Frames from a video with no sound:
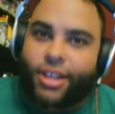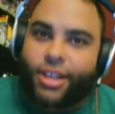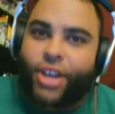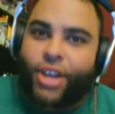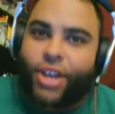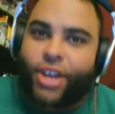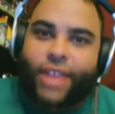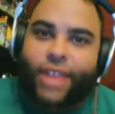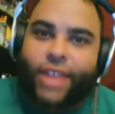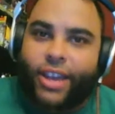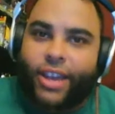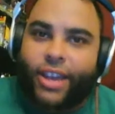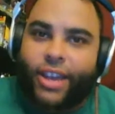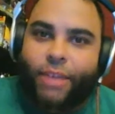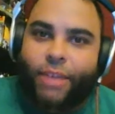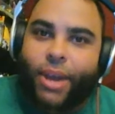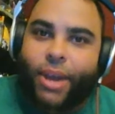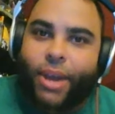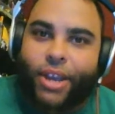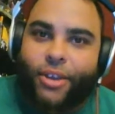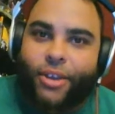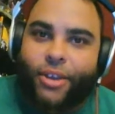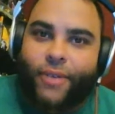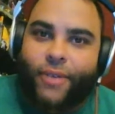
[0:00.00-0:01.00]
you got to think
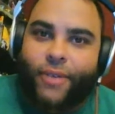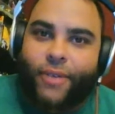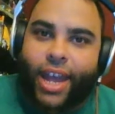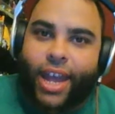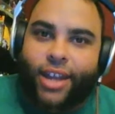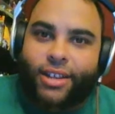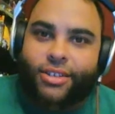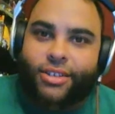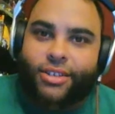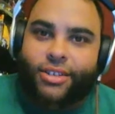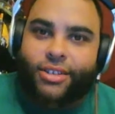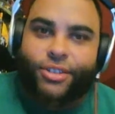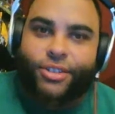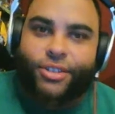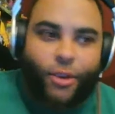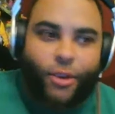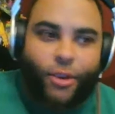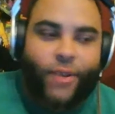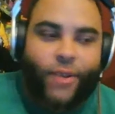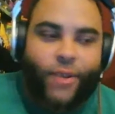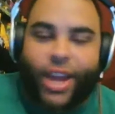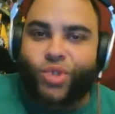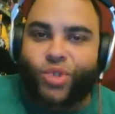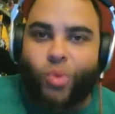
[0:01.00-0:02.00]
about your fans. Your
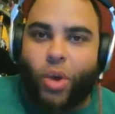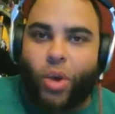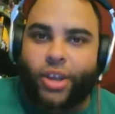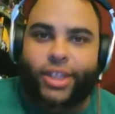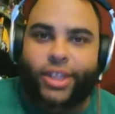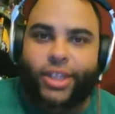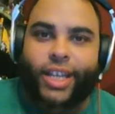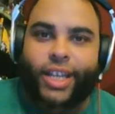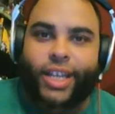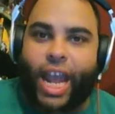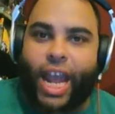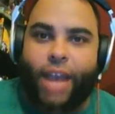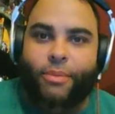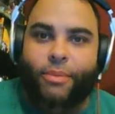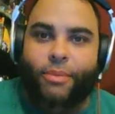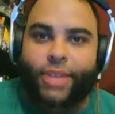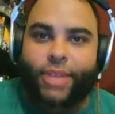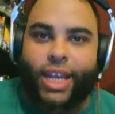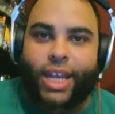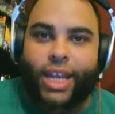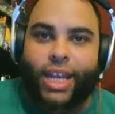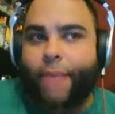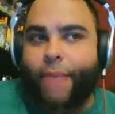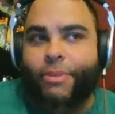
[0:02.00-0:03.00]
fans want the game. The
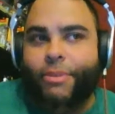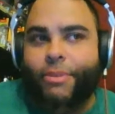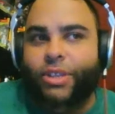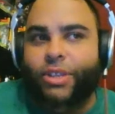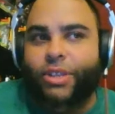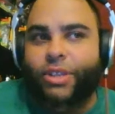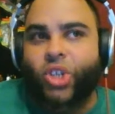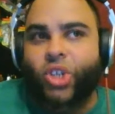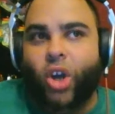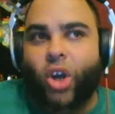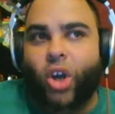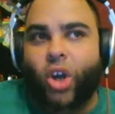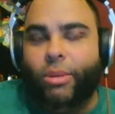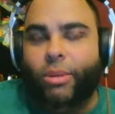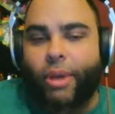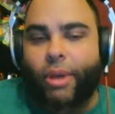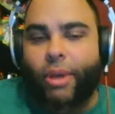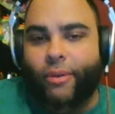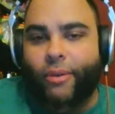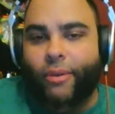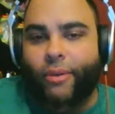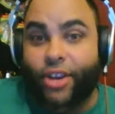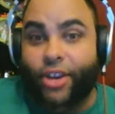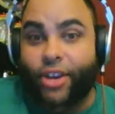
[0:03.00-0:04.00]
game has been talked about
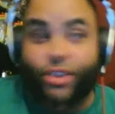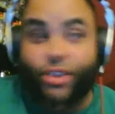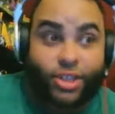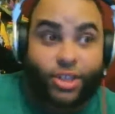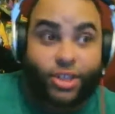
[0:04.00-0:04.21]
for years.